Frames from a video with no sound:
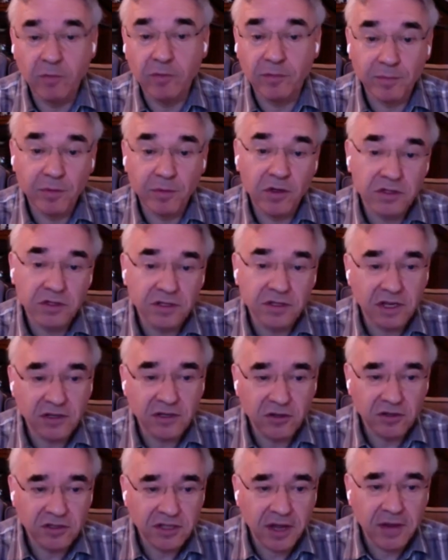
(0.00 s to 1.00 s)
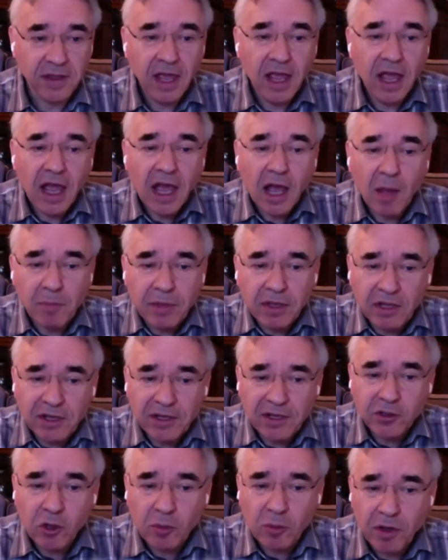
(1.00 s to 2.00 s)
Group of persons, I should say. A
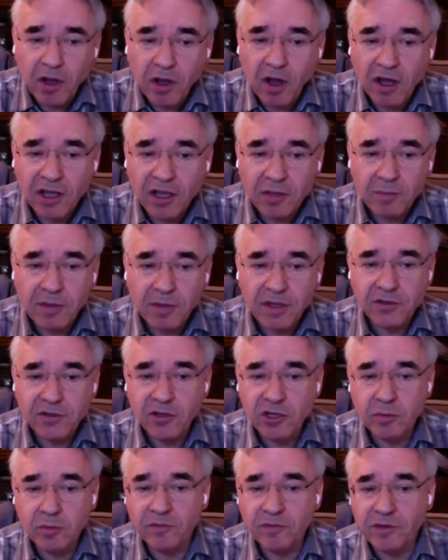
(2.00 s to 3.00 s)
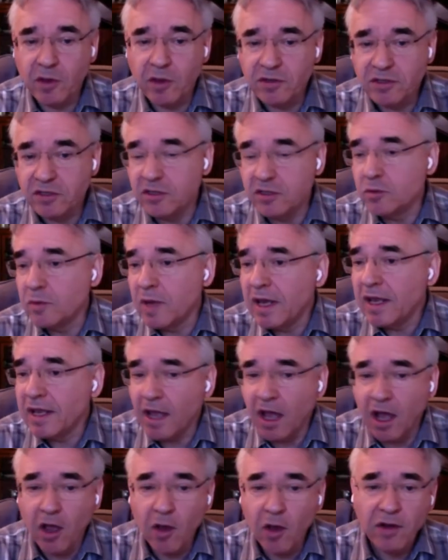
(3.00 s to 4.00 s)
building or park can be suitable for use as a
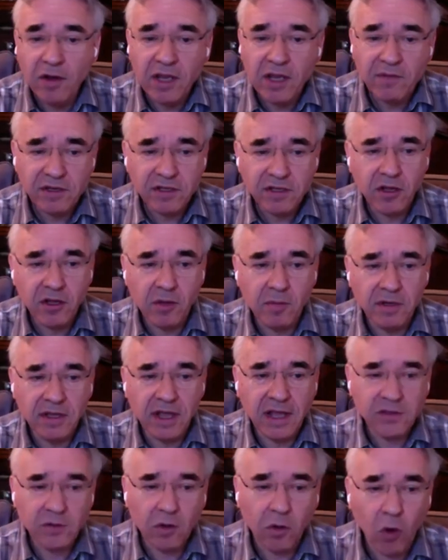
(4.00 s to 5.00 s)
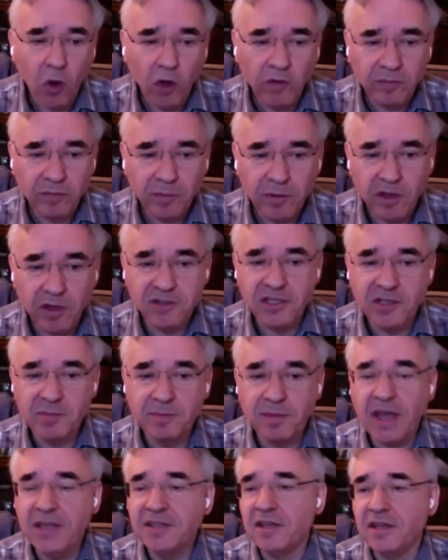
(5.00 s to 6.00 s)
dwelling only if it accommodates all of a
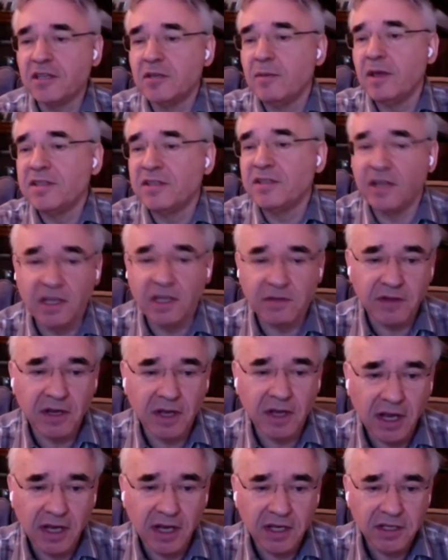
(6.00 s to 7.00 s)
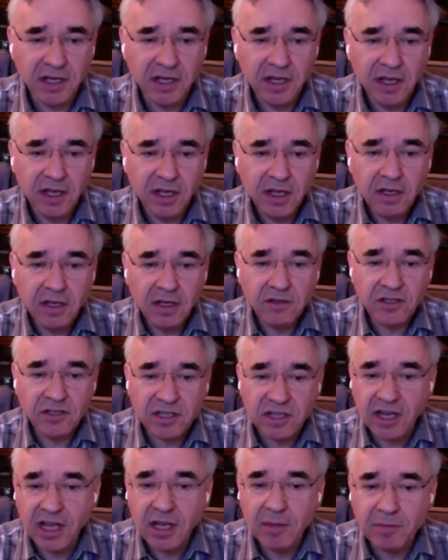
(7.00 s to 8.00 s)
person's basic domestic living needs:
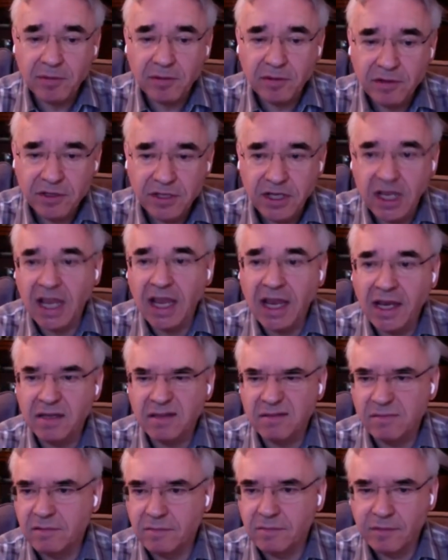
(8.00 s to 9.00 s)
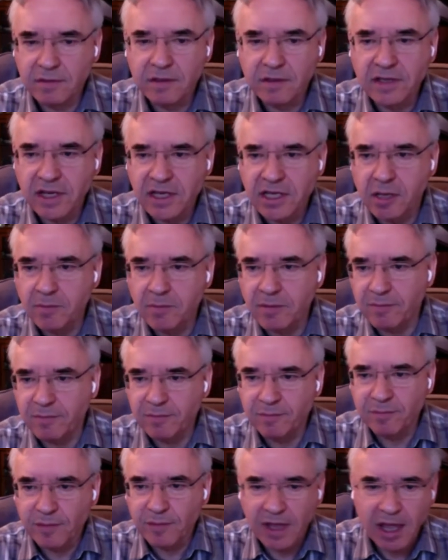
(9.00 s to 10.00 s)
to sleep, to eat, getting a
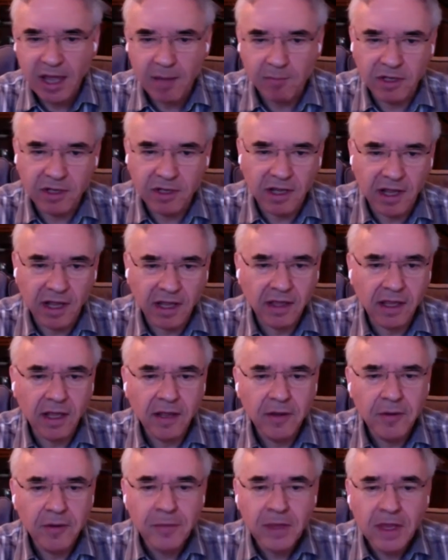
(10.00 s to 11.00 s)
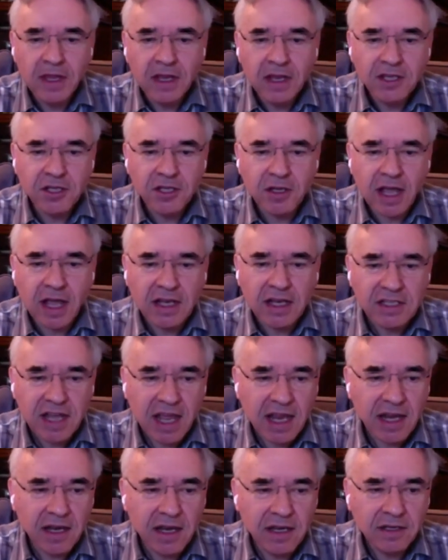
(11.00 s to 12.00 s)
bit Hamlet-like there, to
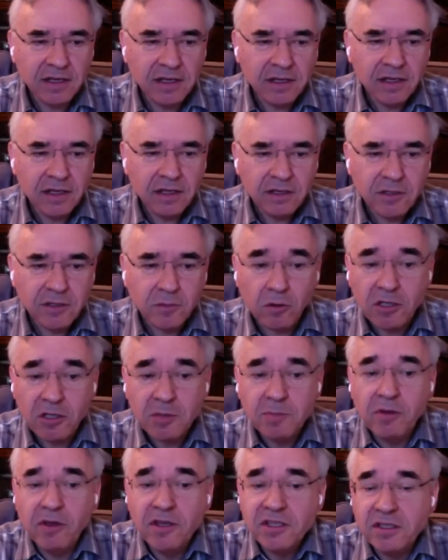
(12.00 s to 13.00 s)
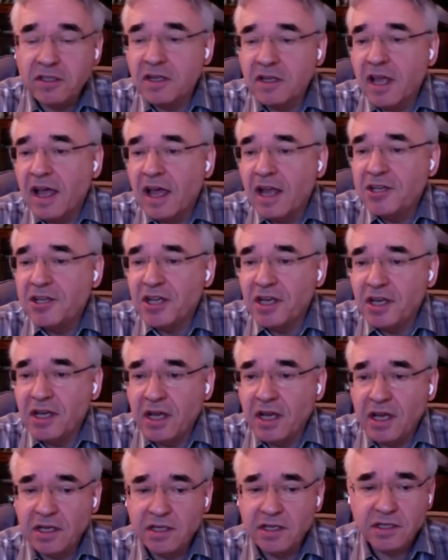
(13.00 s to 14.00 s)
attend to one's personal and
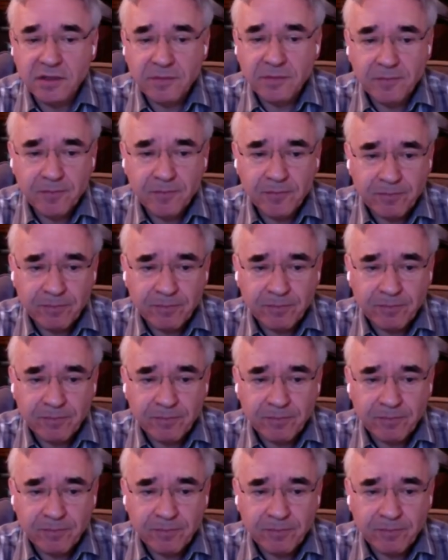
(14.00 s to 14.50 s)
hygiene needs,